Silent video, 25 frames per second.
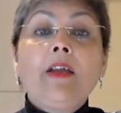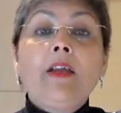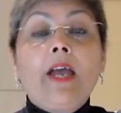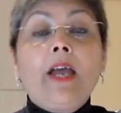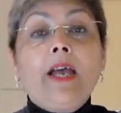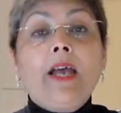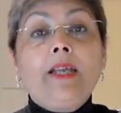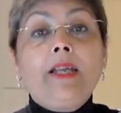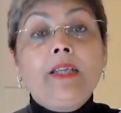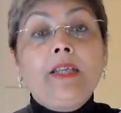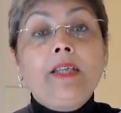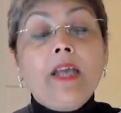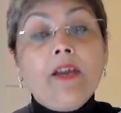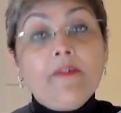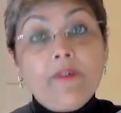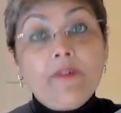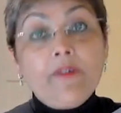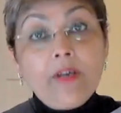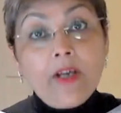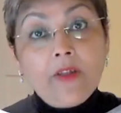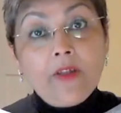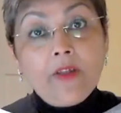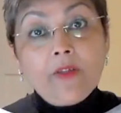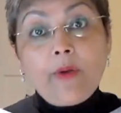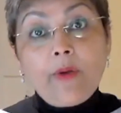and
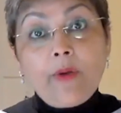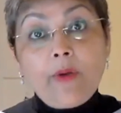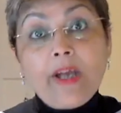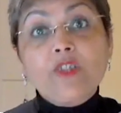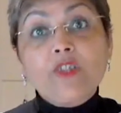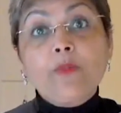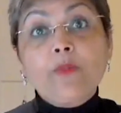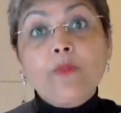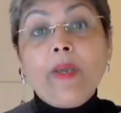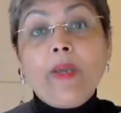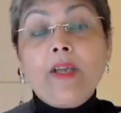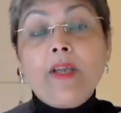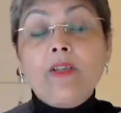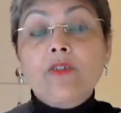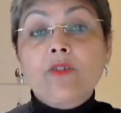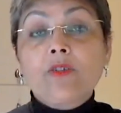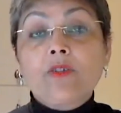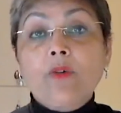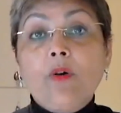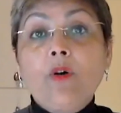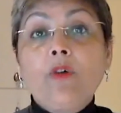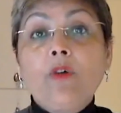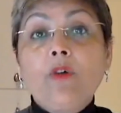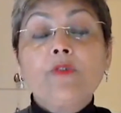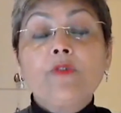every other aspect
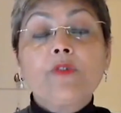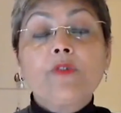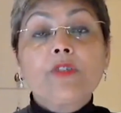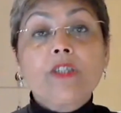of